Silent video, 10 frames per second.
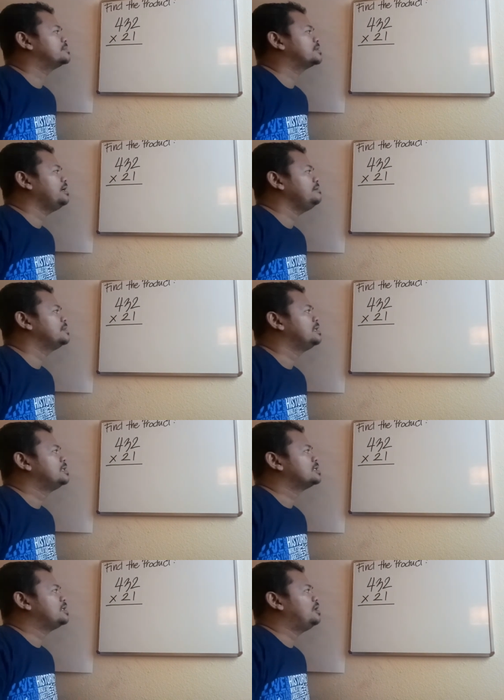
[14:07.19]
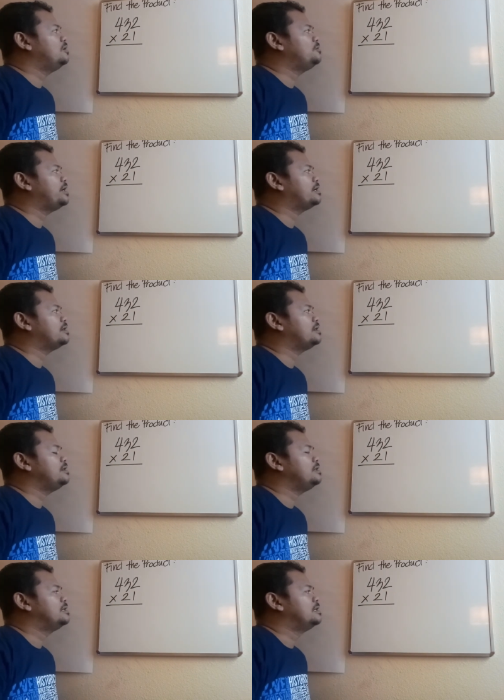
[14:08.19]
Okay, so we are